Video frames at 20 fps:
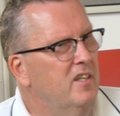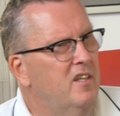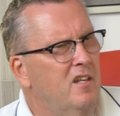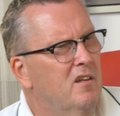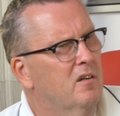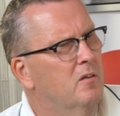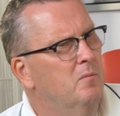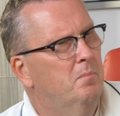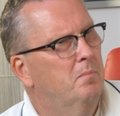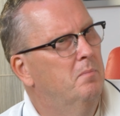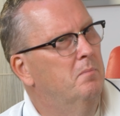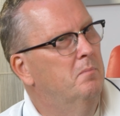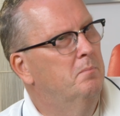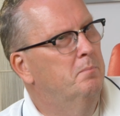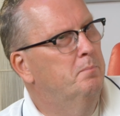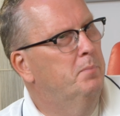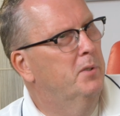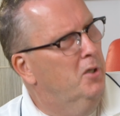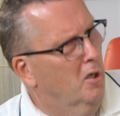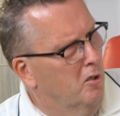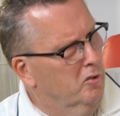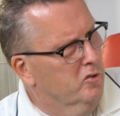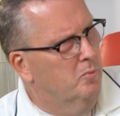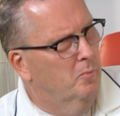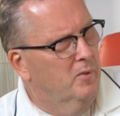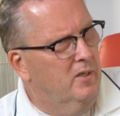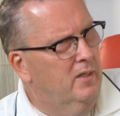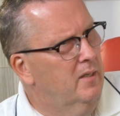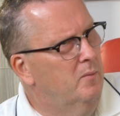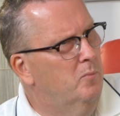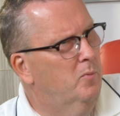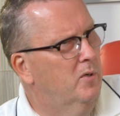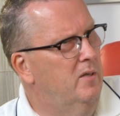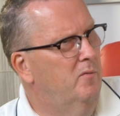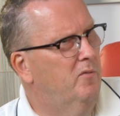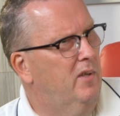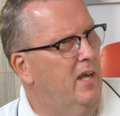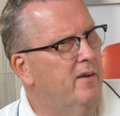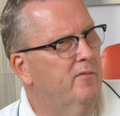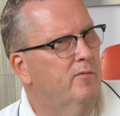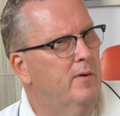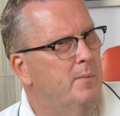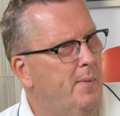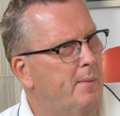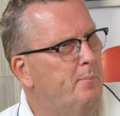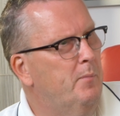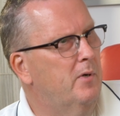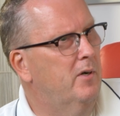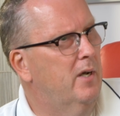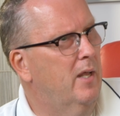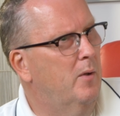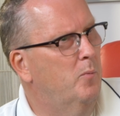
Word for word: You know, but ultimately we've got to remember